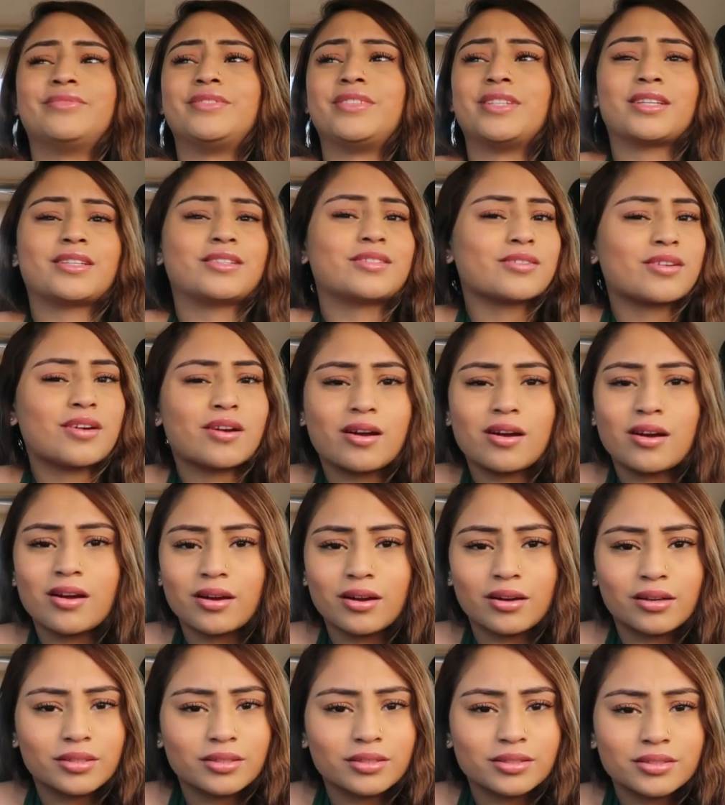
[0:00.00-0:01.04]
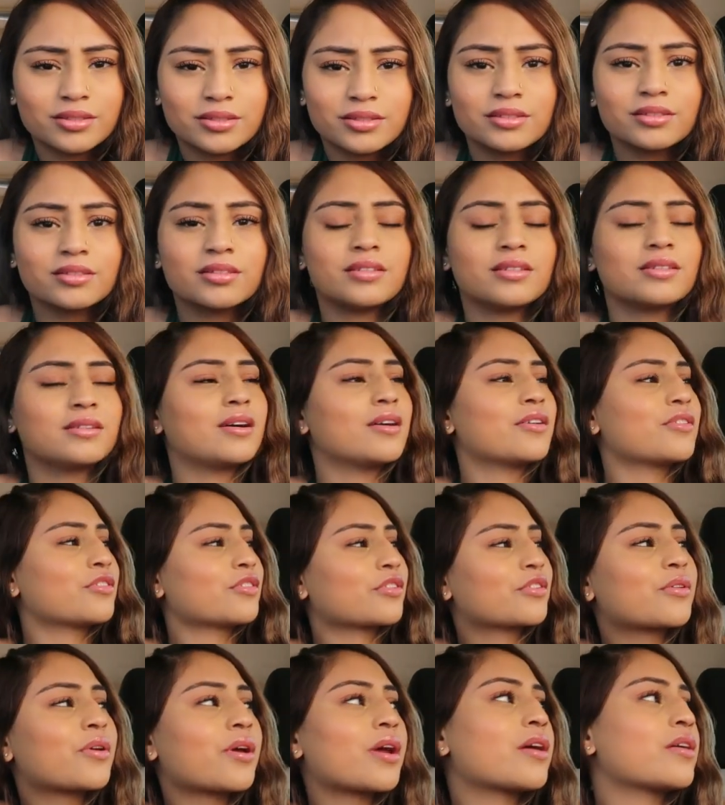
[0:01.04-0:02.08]
TikToks,
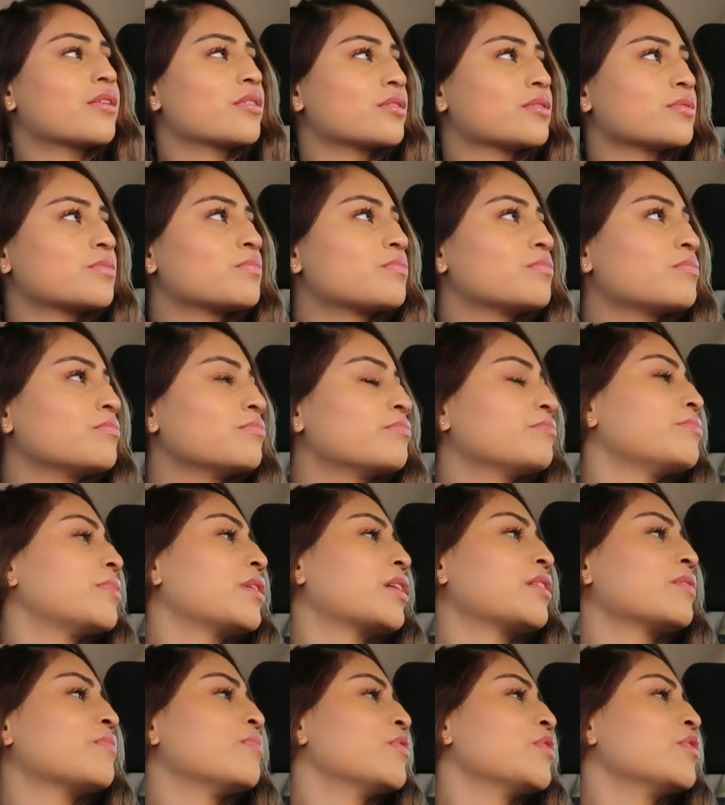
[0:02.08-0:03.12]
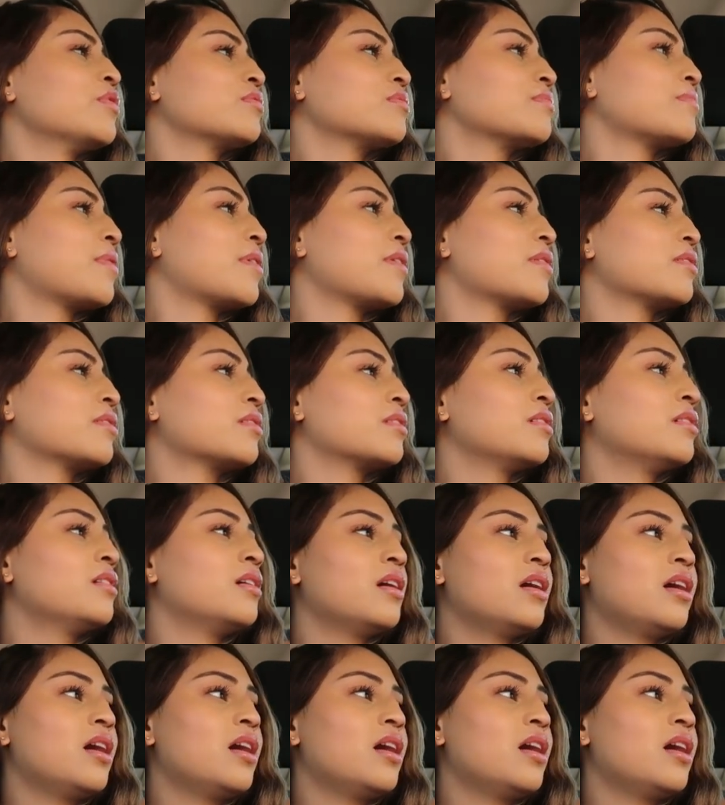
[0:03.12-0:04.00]
other creators making videos about it.